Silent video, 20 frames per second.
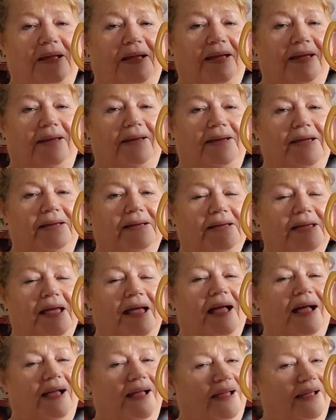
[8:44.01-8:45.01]
aka
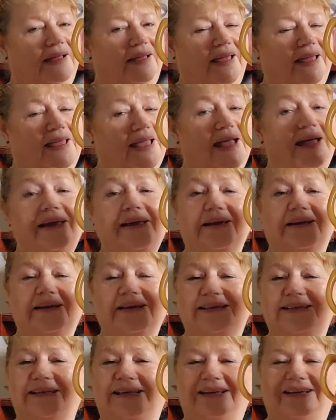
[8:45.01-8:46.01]

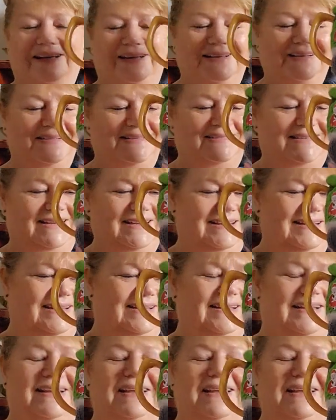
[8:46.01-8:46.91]
a tea cozy,